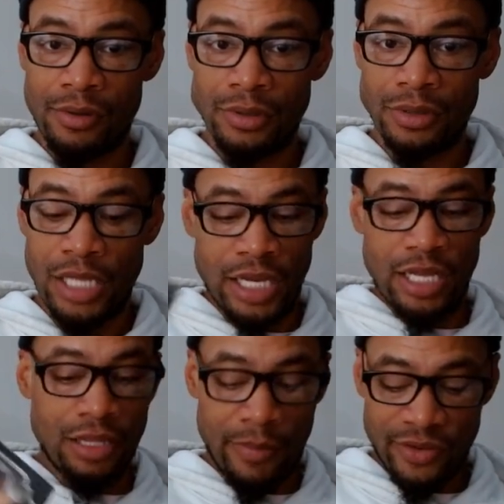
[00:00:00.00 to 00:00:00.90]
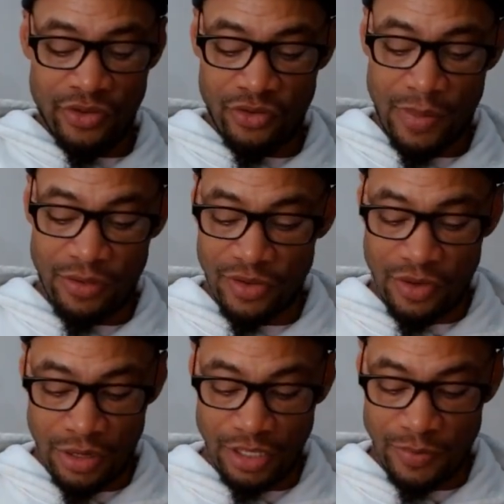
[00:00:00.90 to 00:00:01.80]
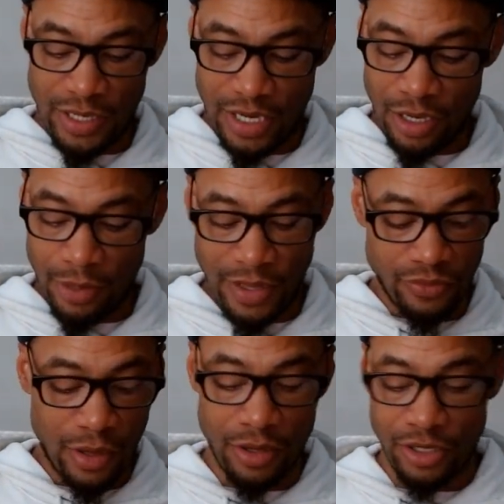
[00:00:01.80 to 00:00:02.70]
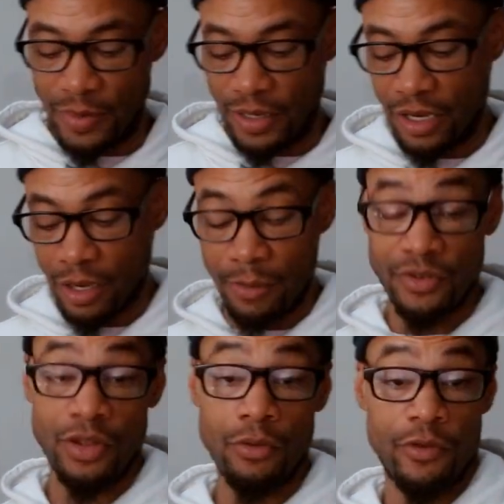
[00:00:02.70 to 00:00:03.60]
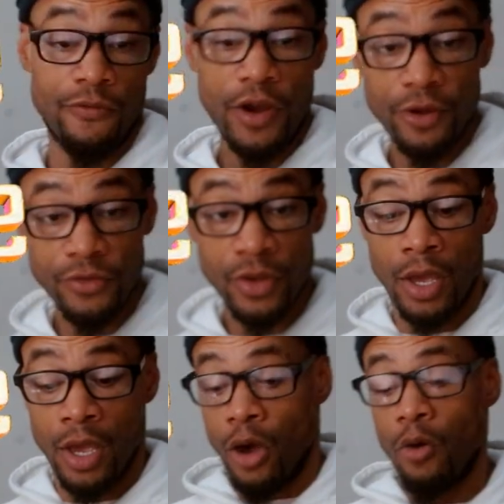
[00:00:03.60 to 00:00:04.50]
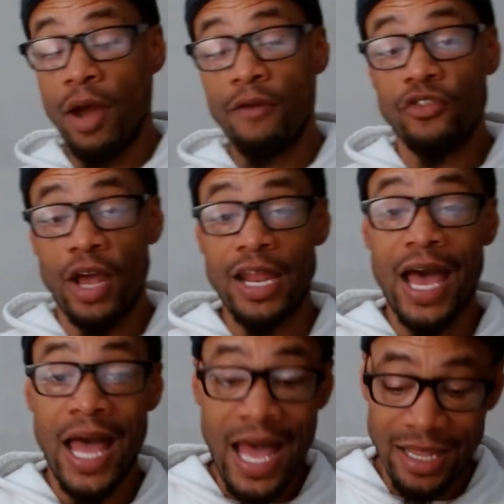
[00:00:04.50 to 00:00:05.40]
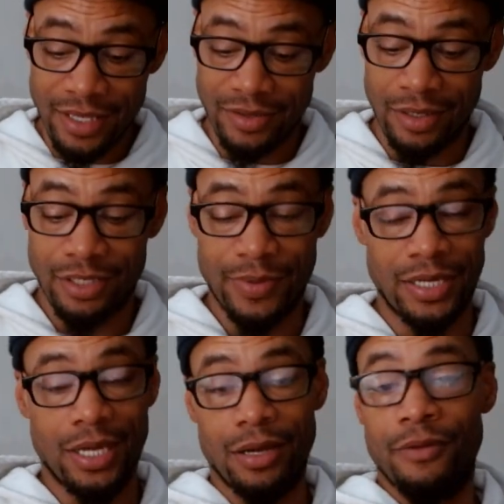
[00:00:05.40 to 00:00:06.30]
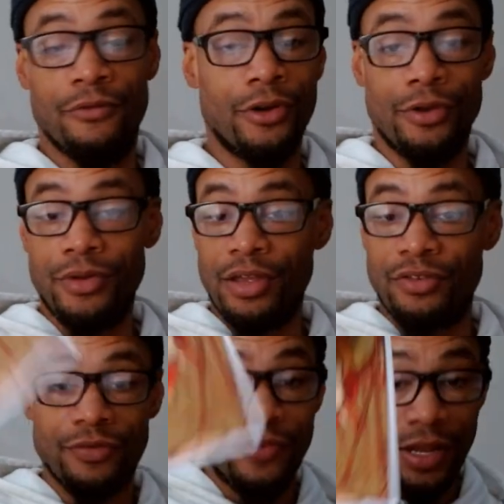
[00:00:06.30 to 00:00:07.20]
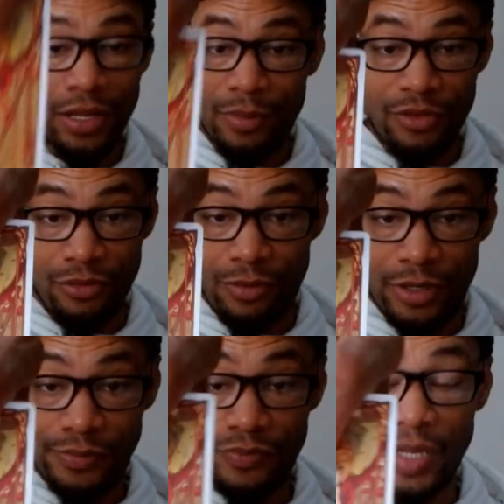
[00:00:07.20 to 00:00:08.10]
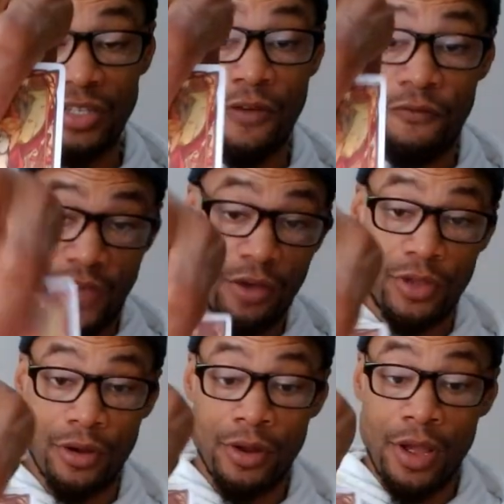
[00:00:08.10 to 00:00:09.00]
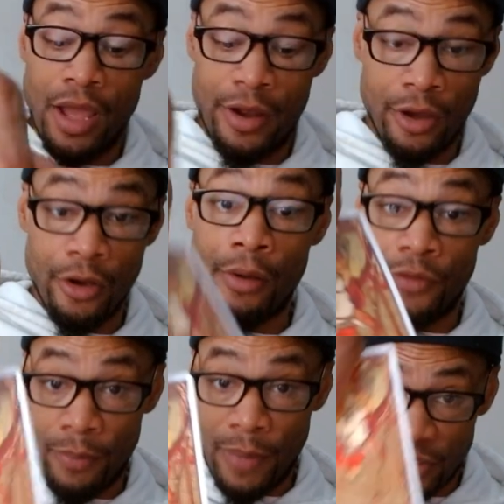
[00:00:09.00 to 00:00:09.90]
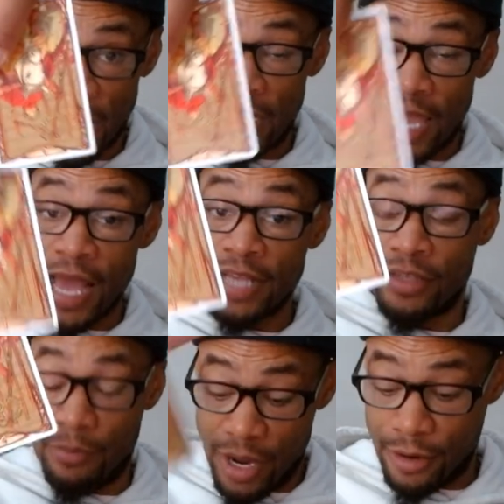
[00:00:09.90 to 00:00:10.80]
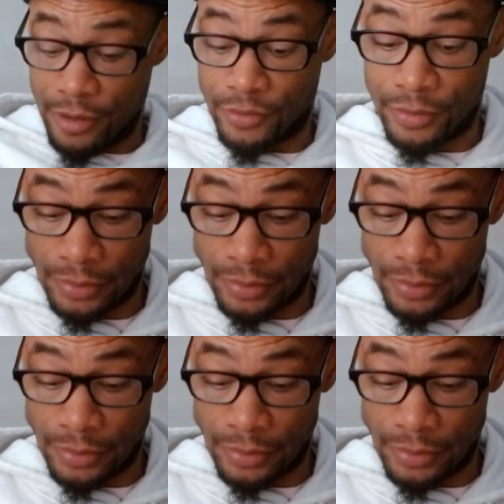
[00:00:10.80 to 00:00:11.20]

They didn't get the message about this unexpected income. That's why unexpected income is in the reverse. Whoever tried to hide this unexpected income for you is failing miserably. It's a failure, and they're they're about to have their ass embarrassed